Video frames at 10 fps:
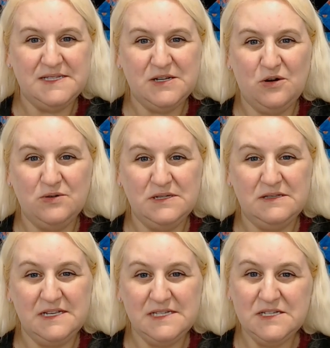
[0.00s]
So
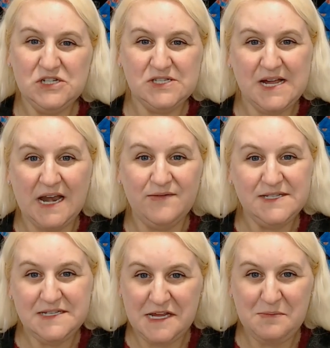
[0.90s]
this is just kind of a
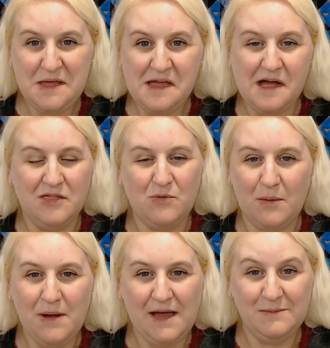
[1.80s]
sneak peek on the wall
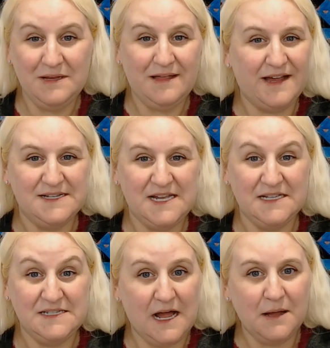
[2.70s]
behind me. Like I said,
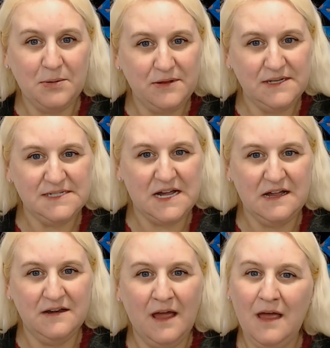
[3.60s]
it's not completely
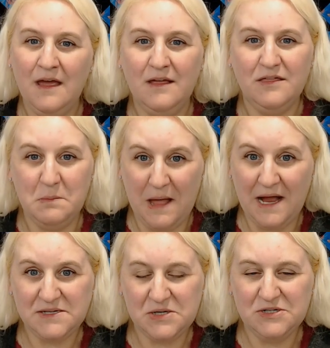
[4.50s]
done. The
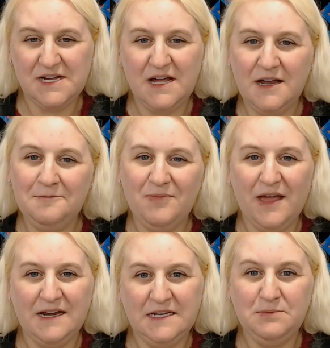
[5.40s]
blocks are done.
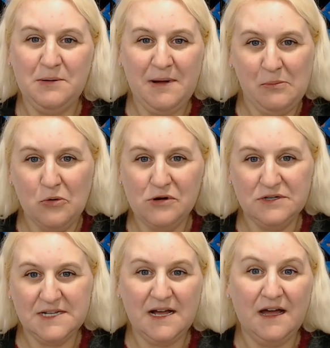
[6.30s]
I need to put my
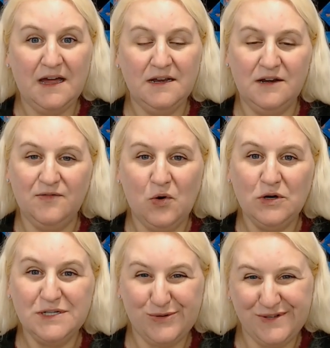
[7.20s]
borders on and of
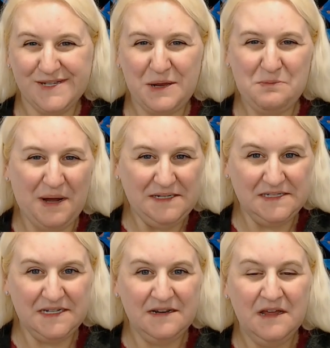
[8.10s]
course quilt it and bind
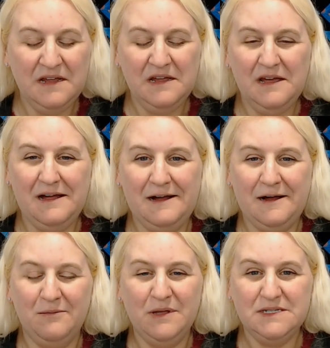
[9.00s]
it.
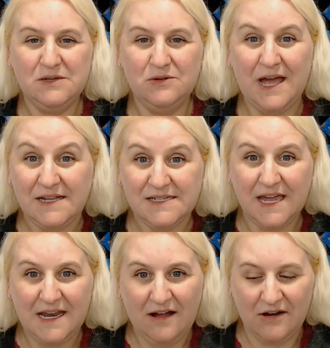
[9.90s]
Um, so that's
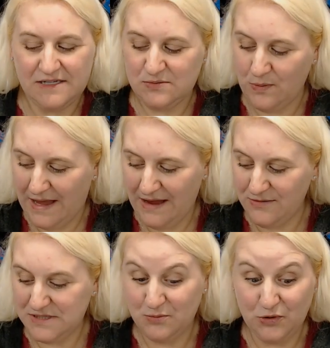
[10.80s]
getting on its way,
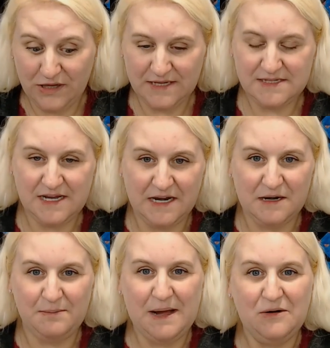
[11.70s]
which I'm really excited
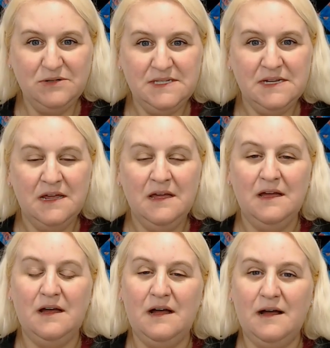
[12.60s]
about.
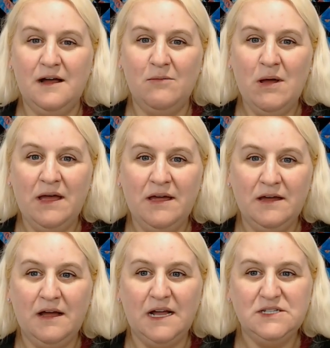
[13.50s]
Um,
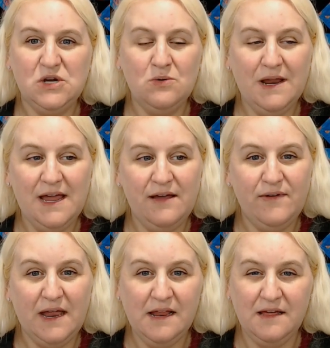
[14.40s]
I don't have
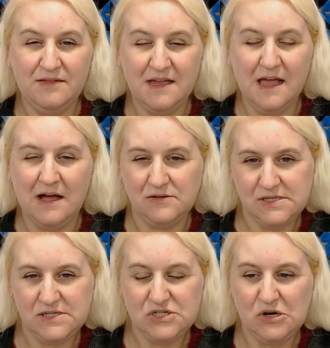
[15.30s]
anything else
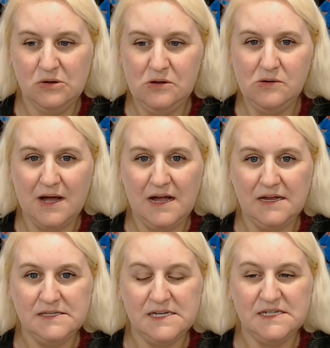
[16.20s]
to show you
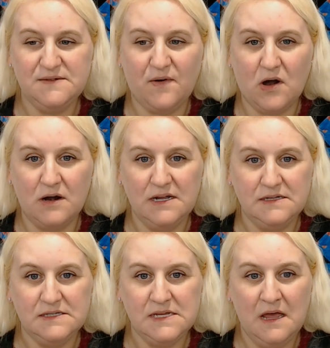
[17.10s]
guys as far
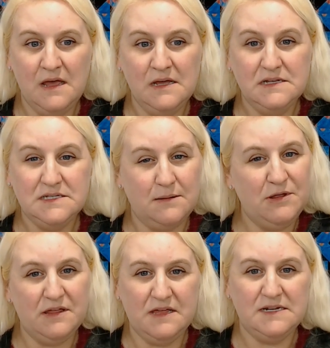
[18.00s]
as some of
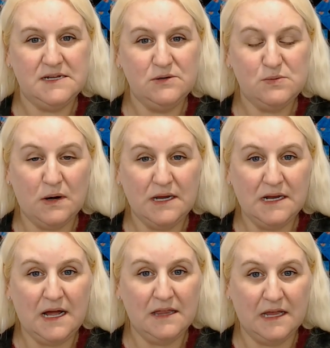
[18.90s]
the things I was working
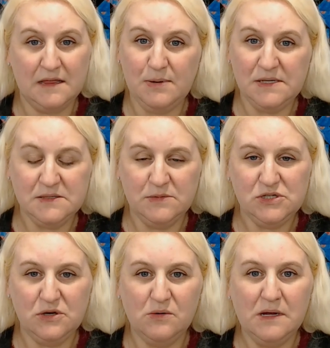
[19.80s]
on, like the puzzle
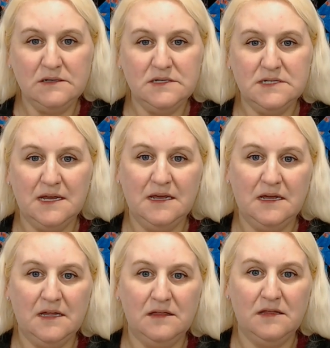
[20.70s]
mystery quilts
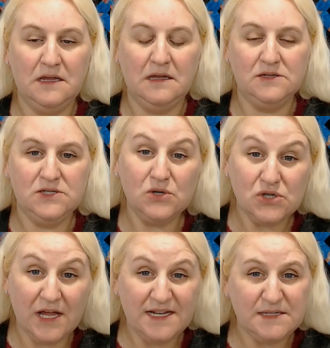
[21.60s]
and the
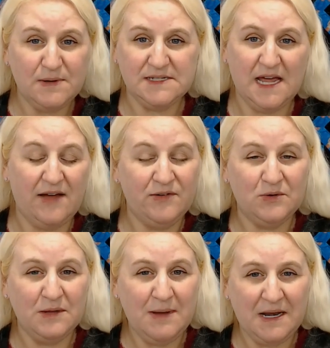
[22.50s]
socialites, because I haven't
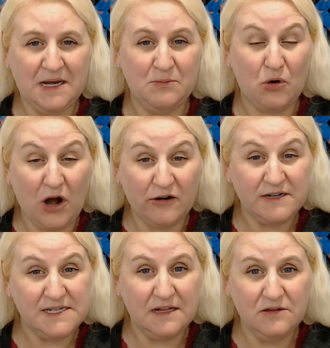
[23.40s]
really made any
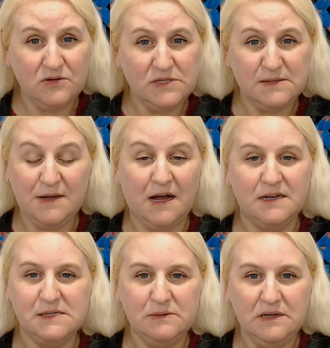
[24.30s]
progress on those, to be
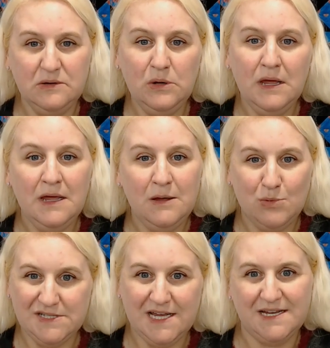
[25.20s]
honest with you.
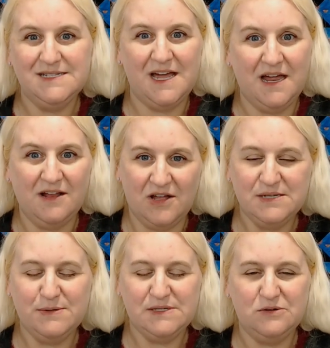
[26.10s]
Because like I said, I
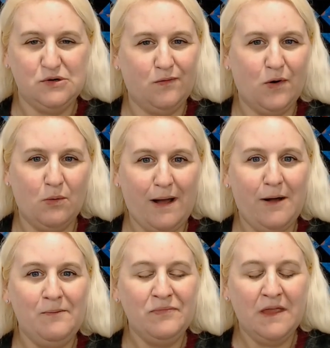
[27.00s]
lost my sojo for a while.